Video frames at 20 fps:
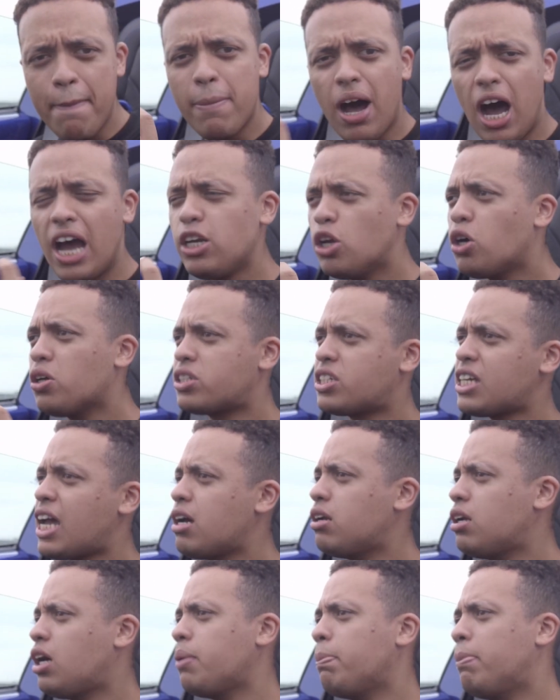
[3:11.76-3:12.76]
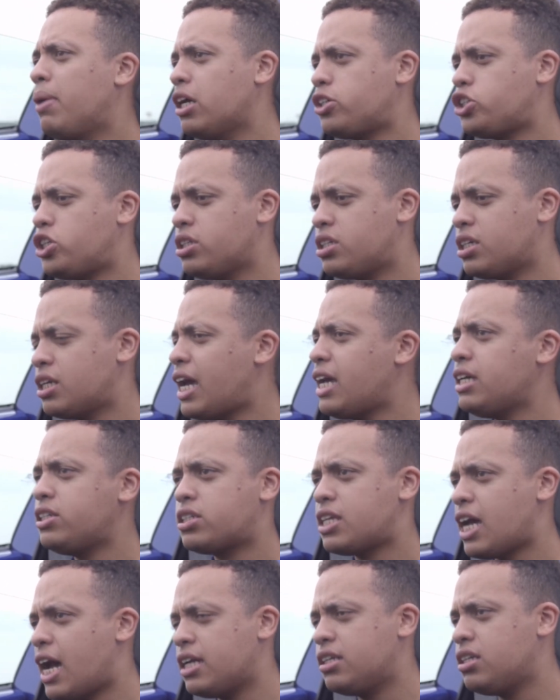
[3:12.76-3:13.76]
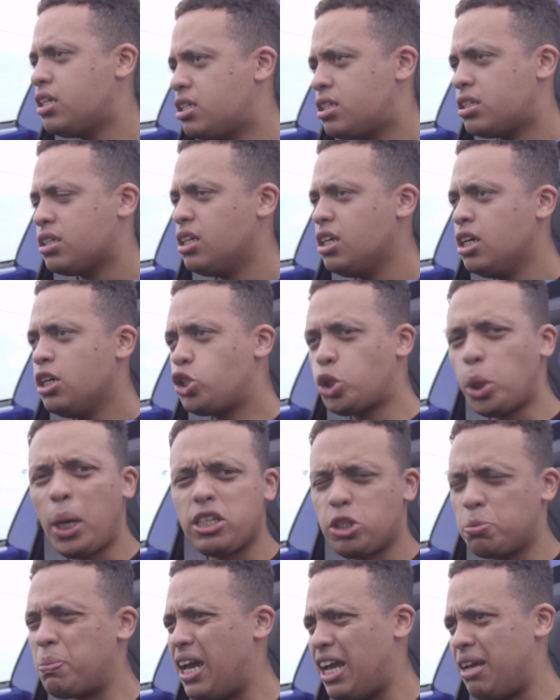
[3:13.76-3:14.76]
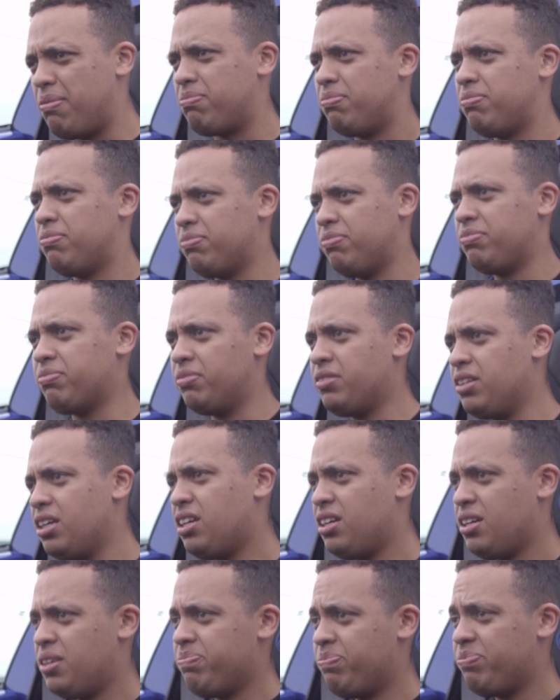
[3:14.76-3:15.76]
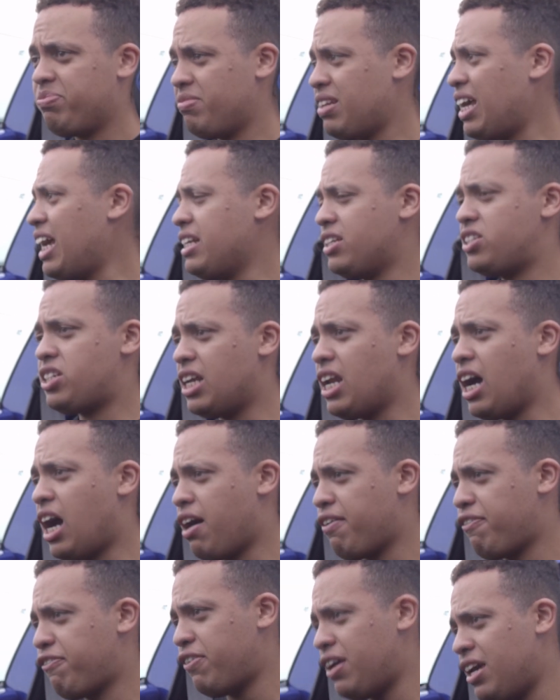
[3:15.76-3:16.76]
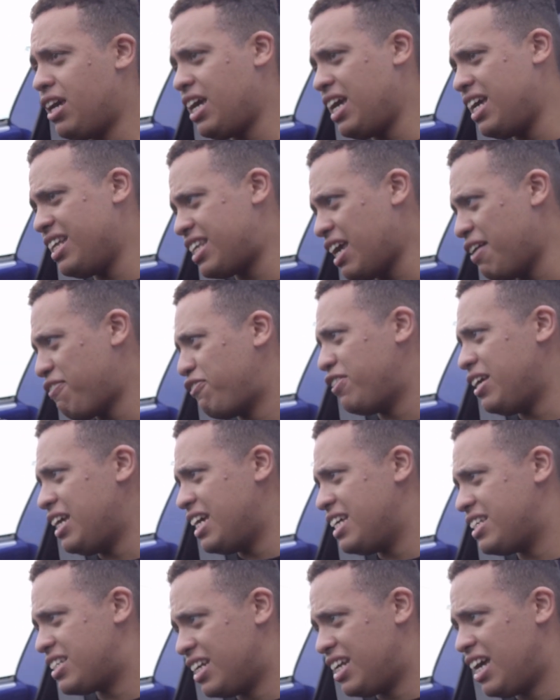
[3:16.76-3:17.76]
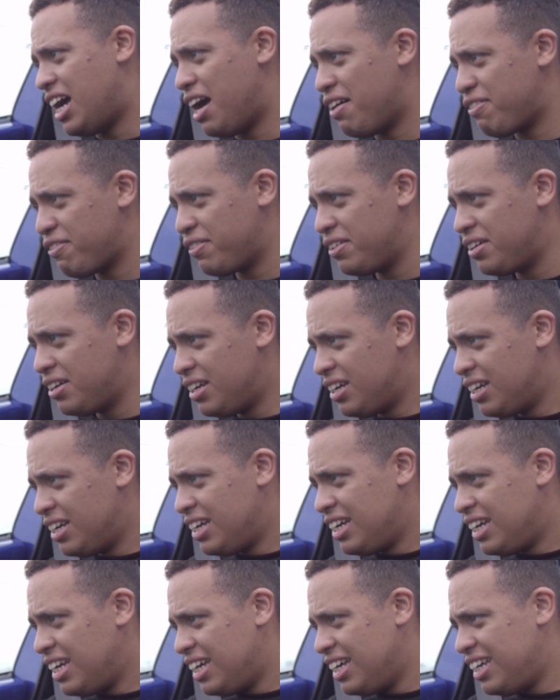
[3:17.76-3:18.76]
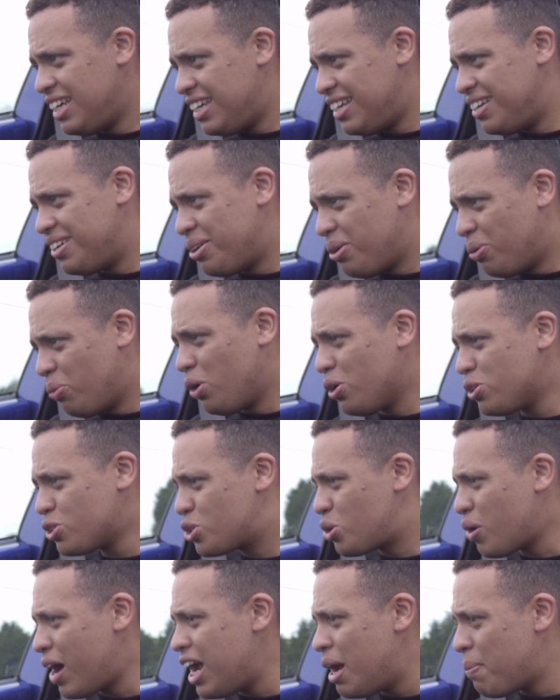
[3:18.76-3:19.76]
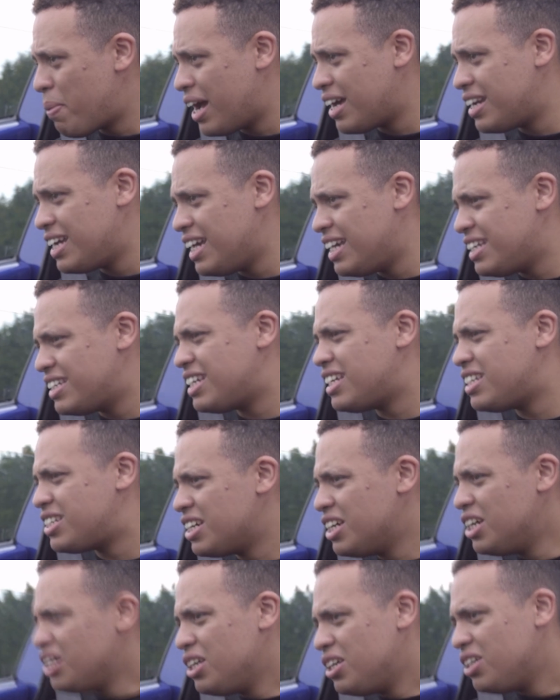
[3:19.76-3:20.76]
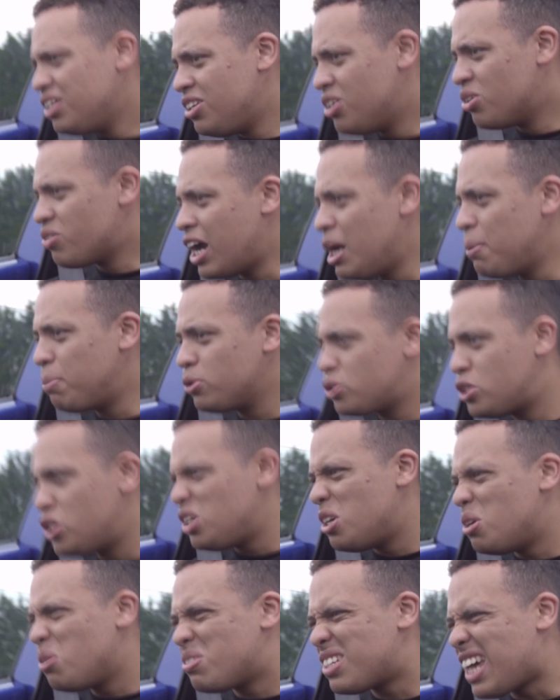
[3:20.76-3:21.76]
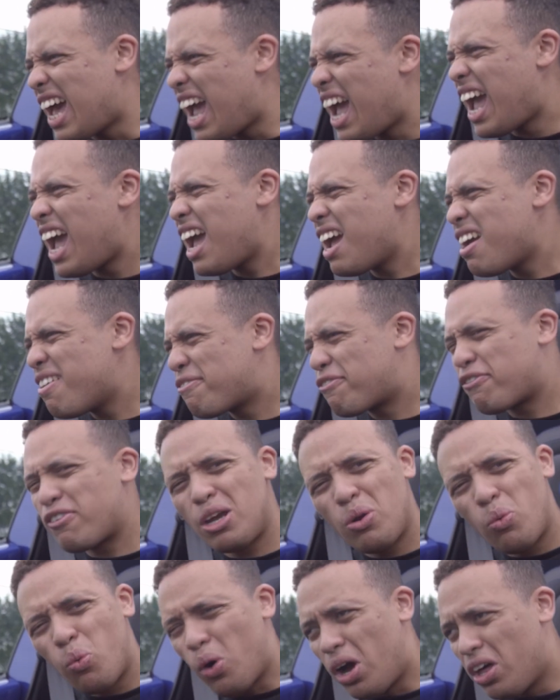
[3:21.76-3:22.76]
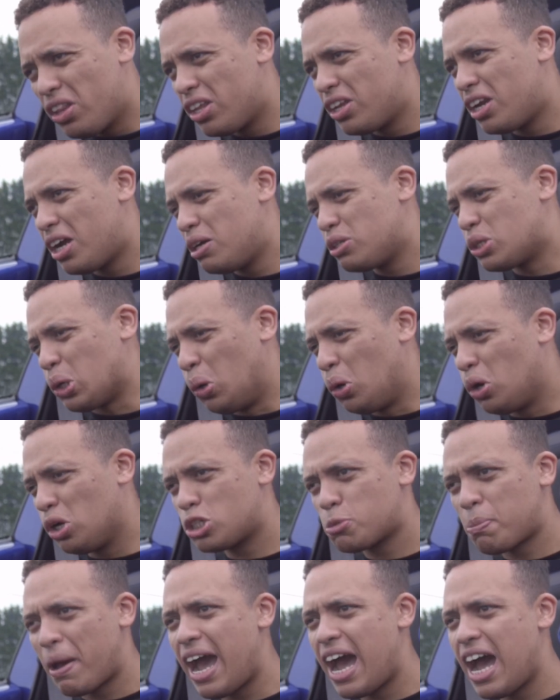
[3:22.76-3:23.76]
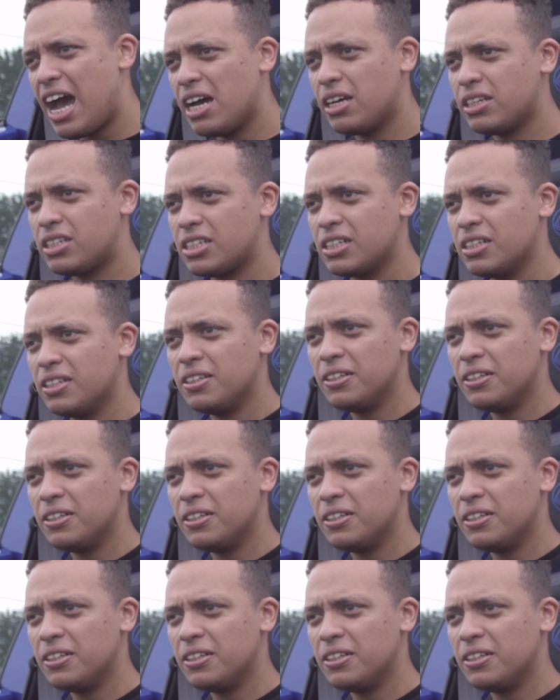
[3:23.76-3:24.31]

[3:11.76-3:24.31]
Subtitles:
might not sound like much in today's standards. Trust me, it's enough. It definitely is enough. What's great about it is you're able to use every one of those horsepowers.